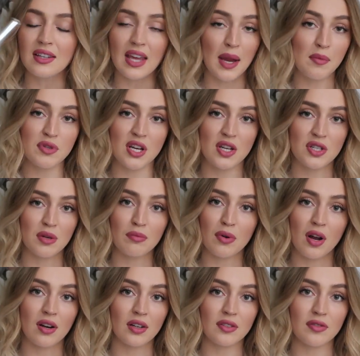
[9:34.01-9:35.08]
Game-changing
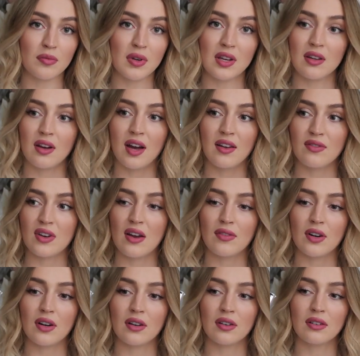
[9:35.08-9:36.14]
product for me. I've
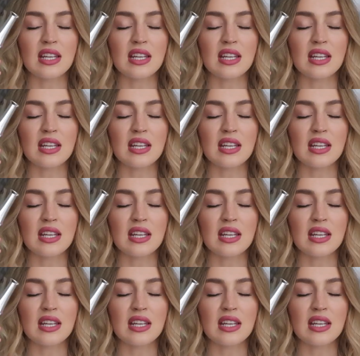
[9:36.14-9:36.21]
never